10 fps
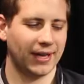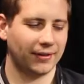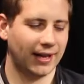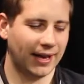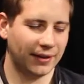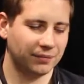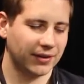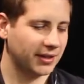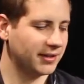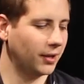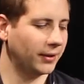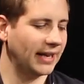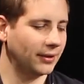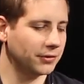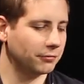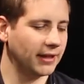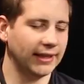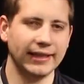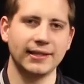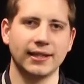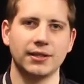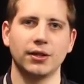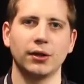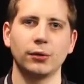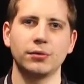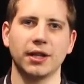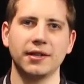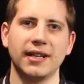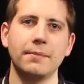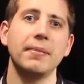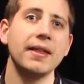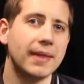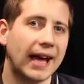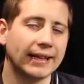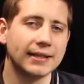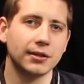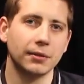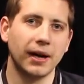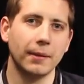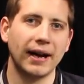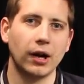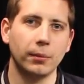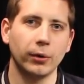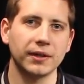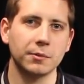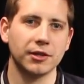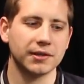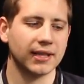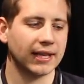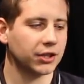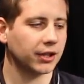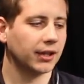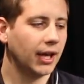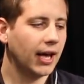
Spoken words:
go. So again, it was really easy to just embed that into my PowerPoint presentation,